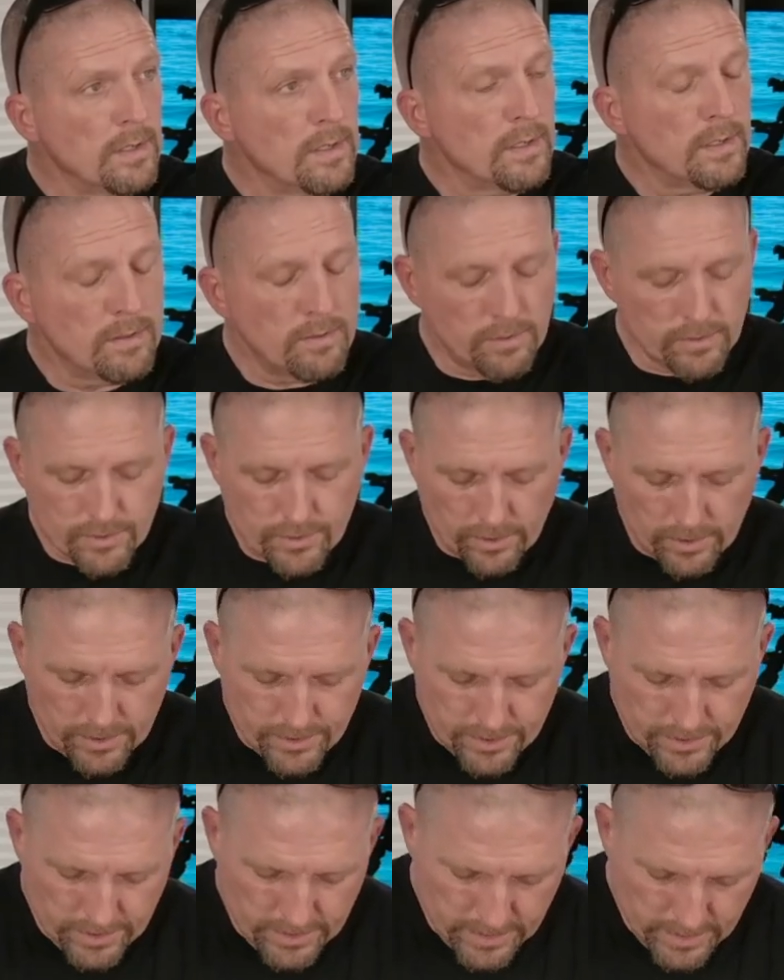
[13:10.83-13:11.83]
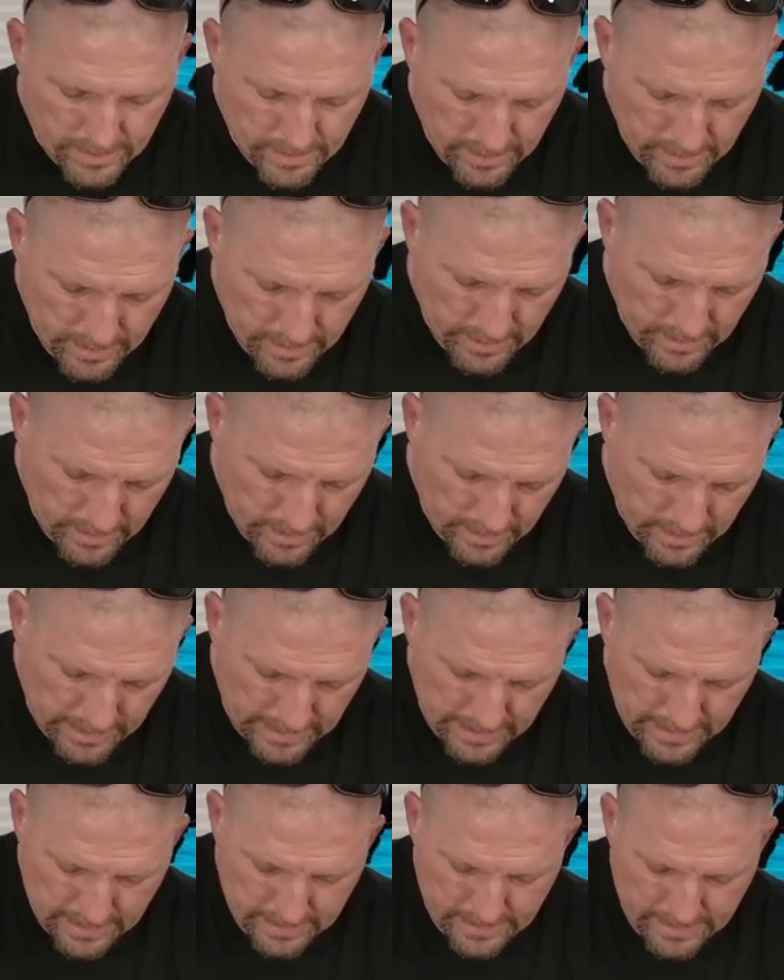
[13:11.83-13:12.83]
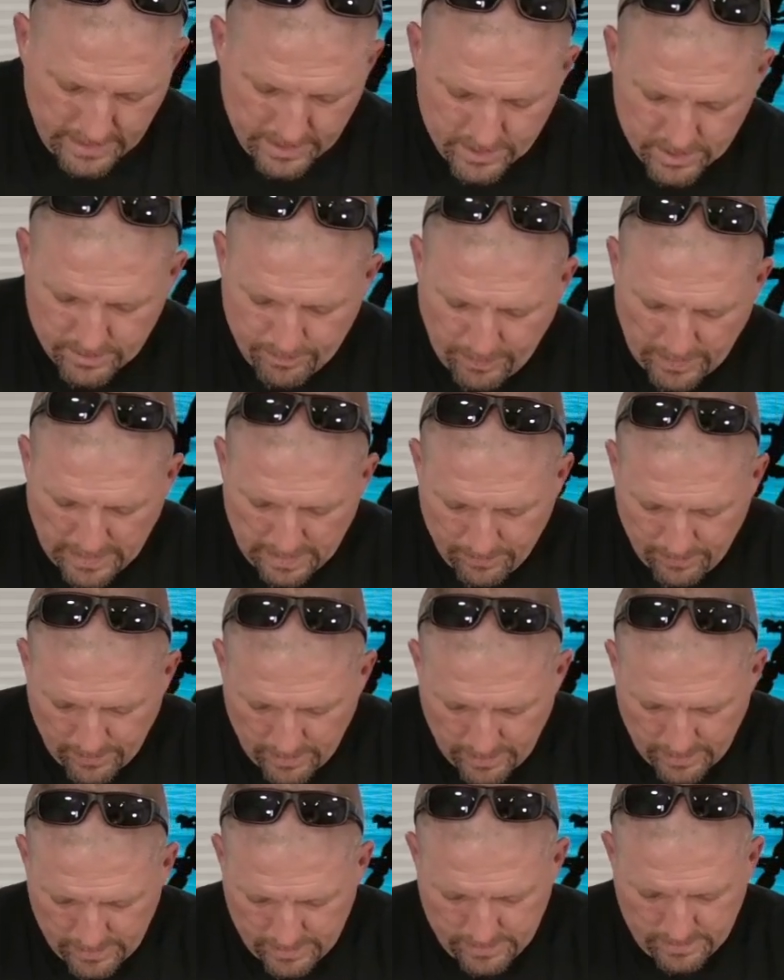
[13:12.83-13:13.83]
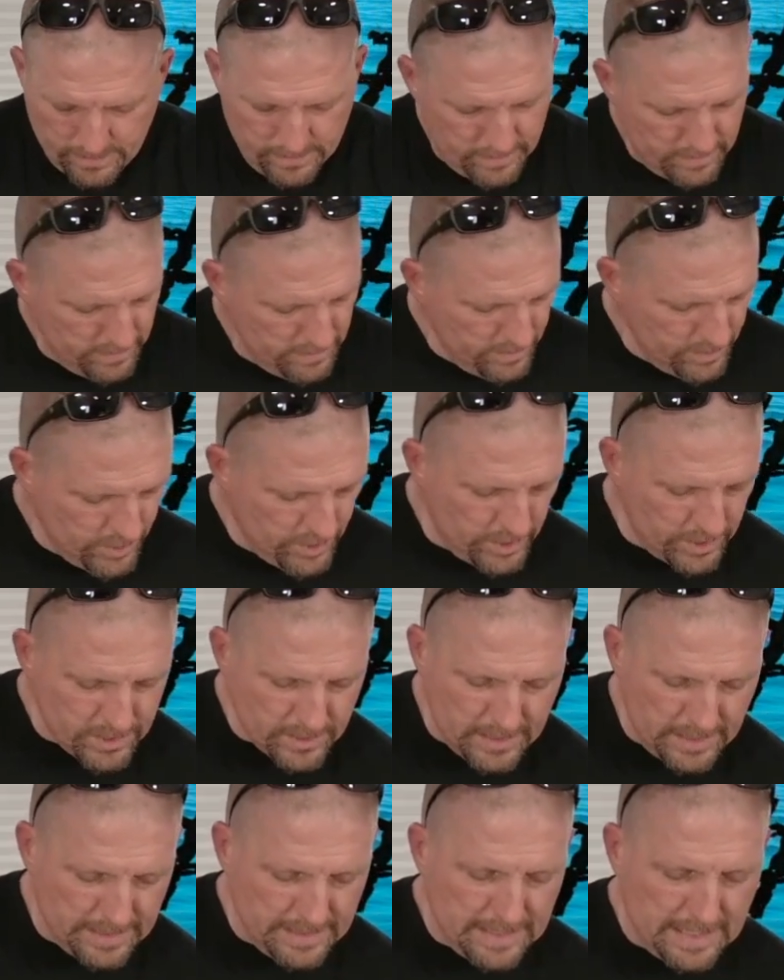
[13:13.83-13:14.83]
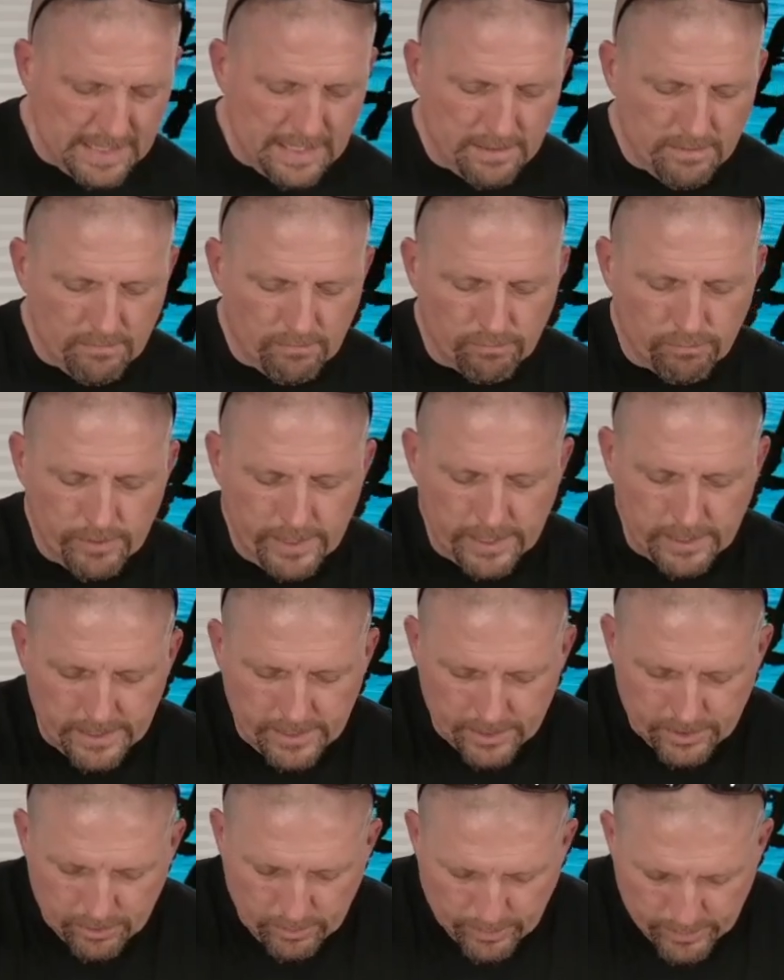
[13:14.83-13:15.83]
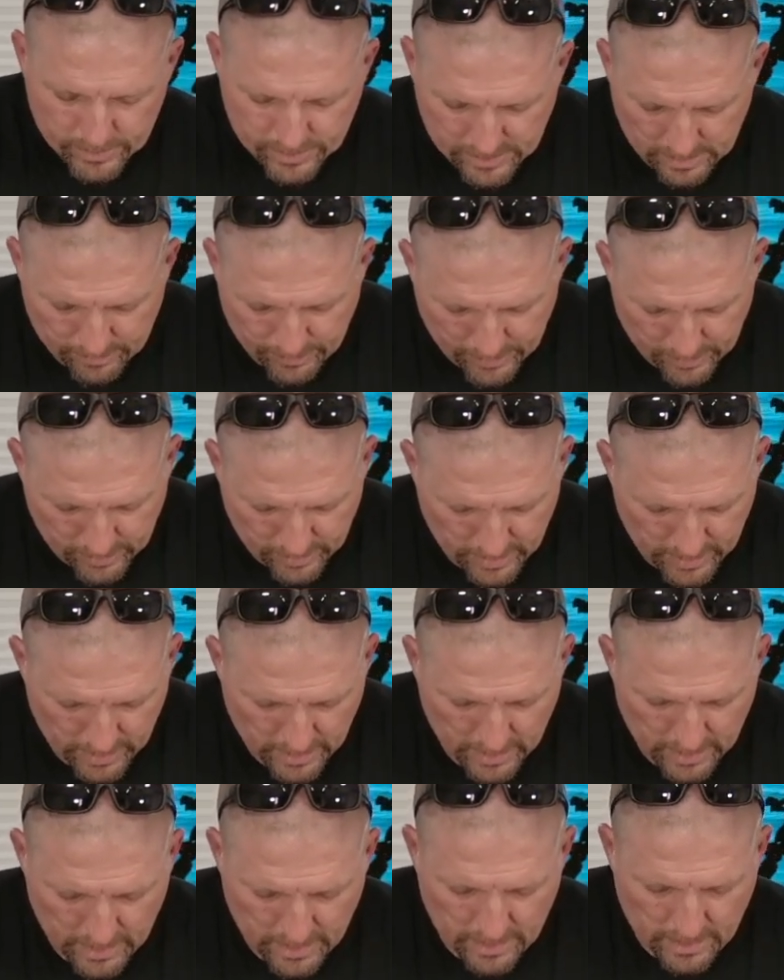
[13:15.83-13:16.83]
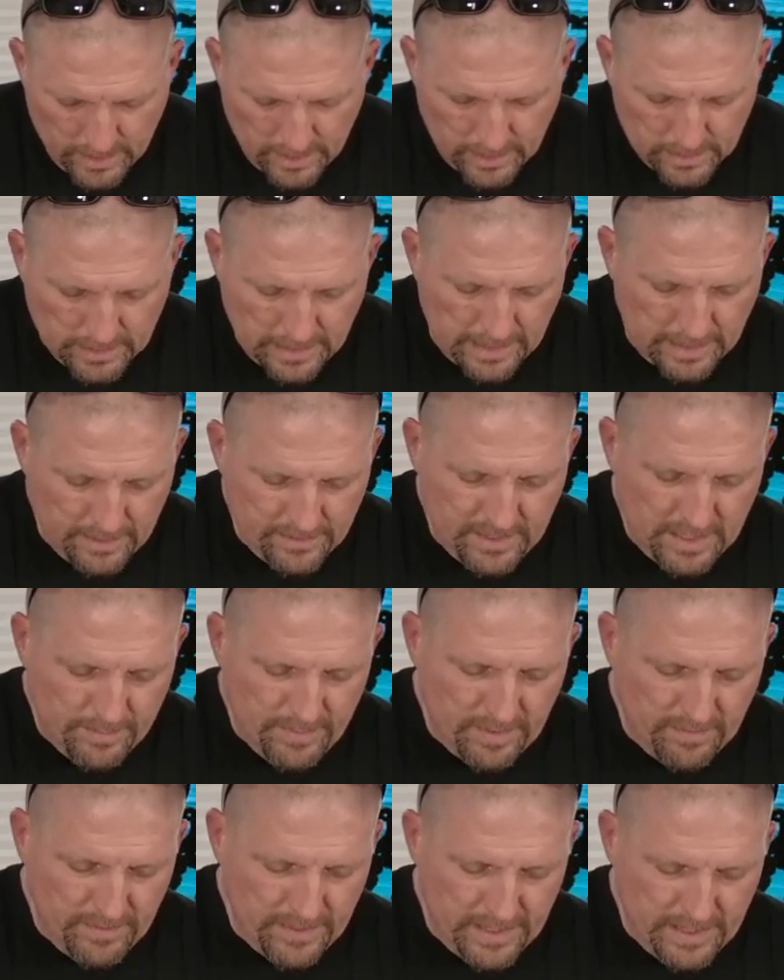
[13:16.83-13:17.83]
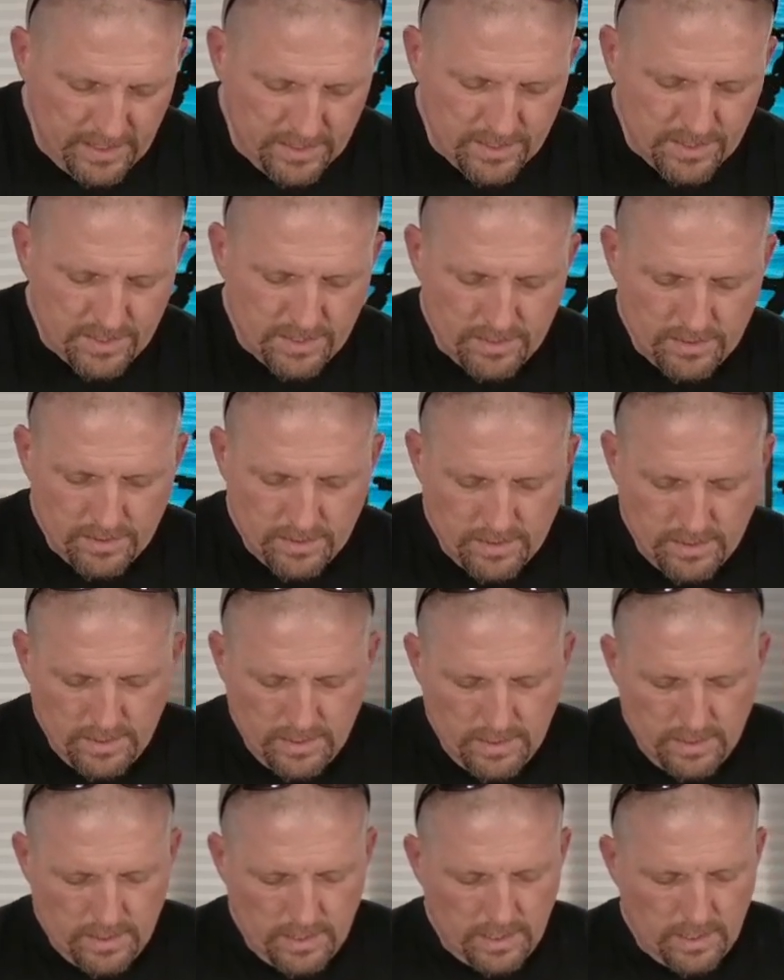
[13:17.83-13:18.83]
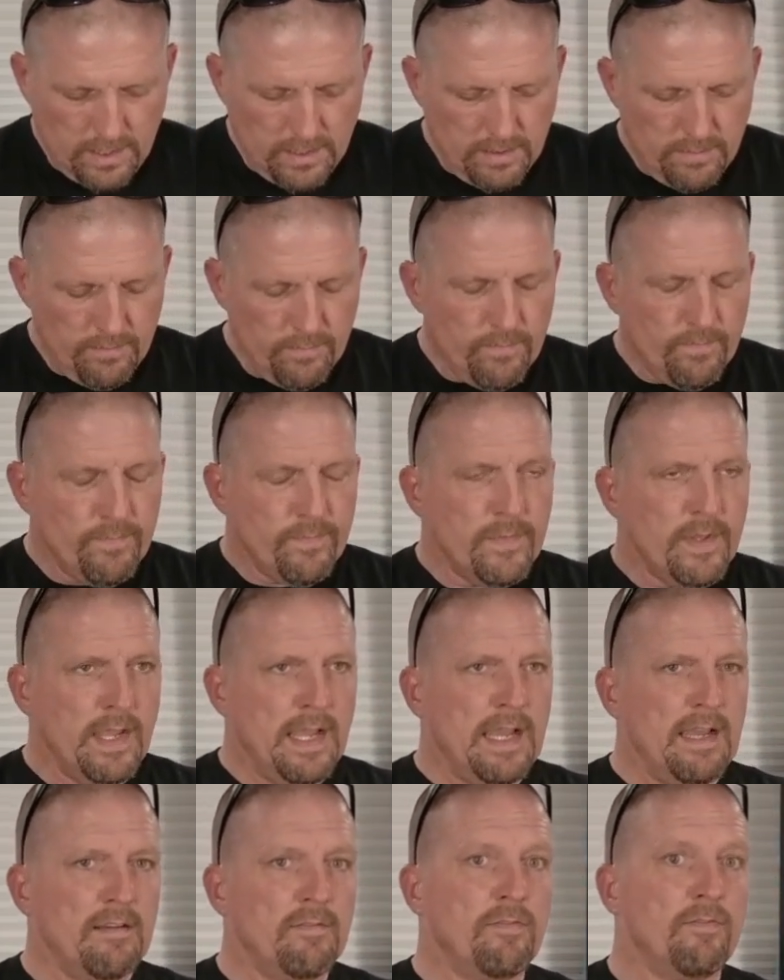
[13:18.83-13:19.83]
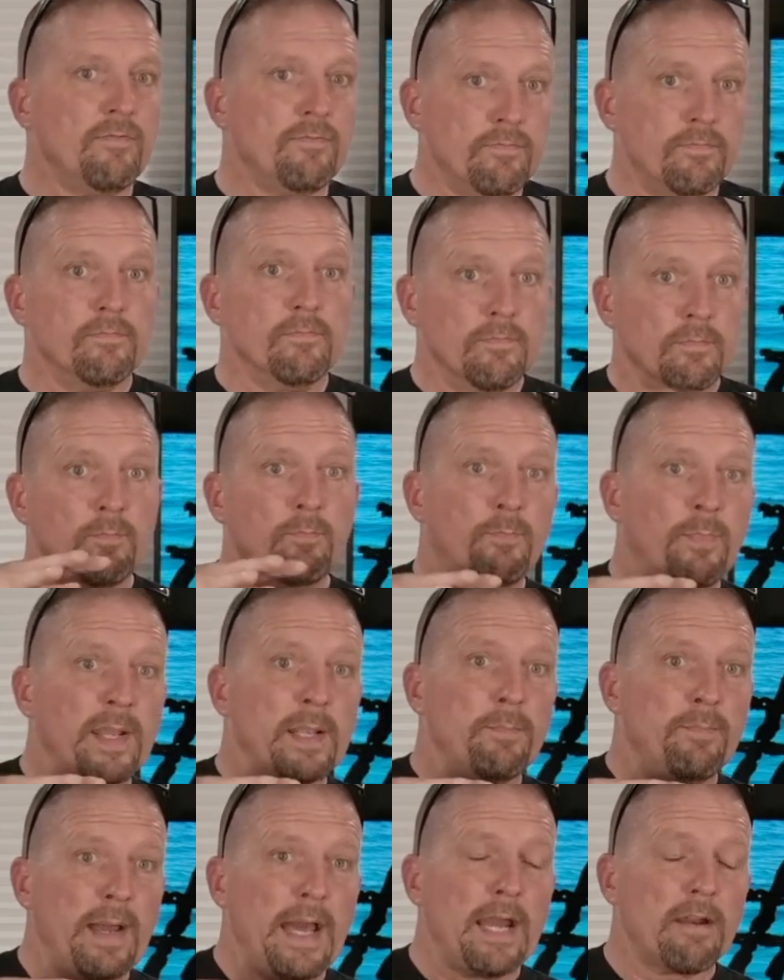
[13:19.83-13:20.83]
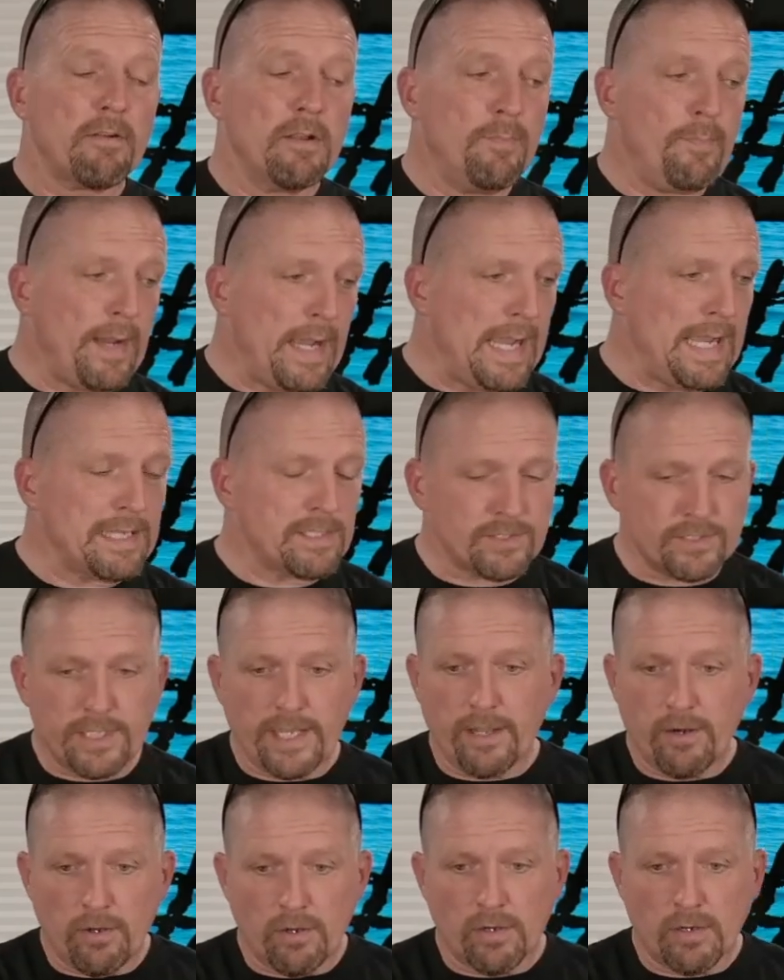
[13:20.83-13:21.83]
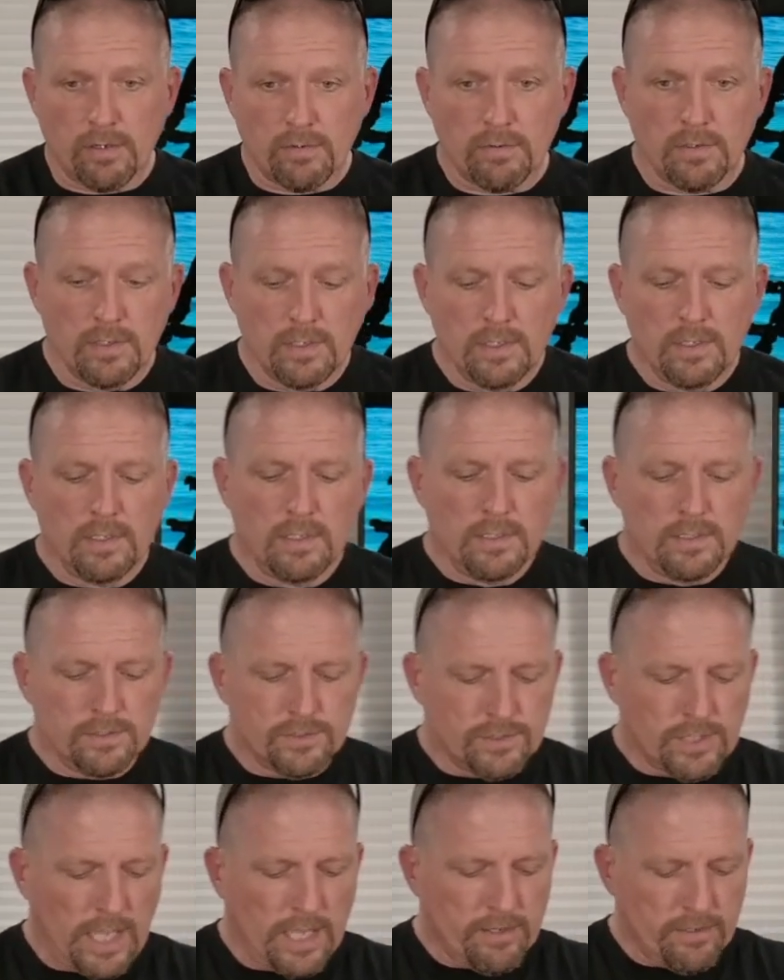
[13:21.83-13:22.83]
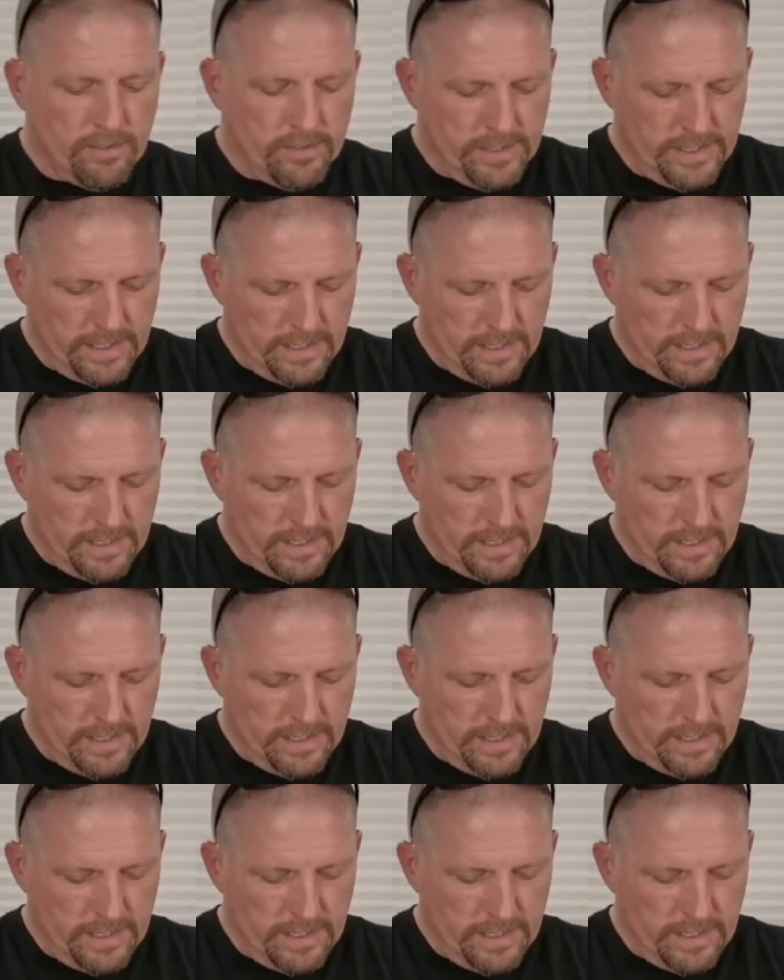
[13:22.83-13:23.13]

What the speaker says: or charger, and they just pop on just like that. Really super simple. A lot of DPVs have big battery packs that are soldered